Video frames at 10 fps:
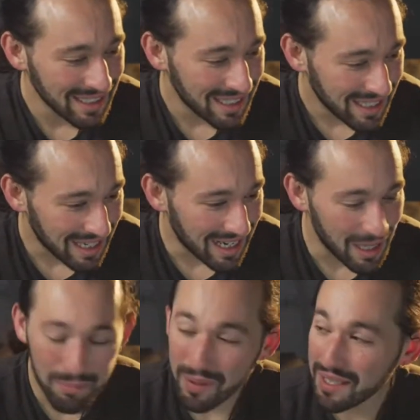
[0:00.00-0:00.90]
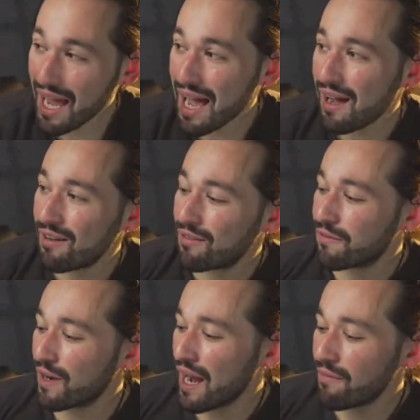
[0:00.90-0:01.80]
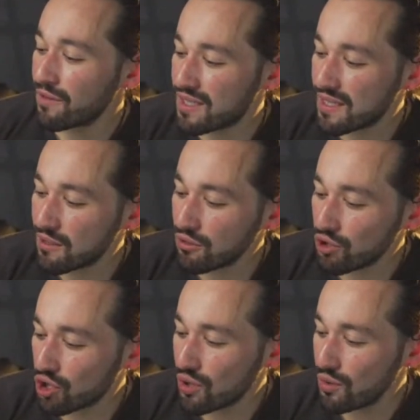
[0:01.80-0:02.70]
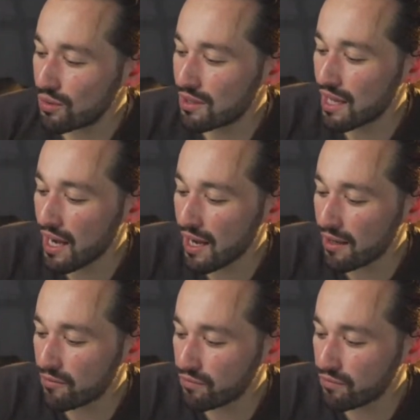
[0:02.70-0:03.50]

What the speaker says: But yeah, for every single shoot that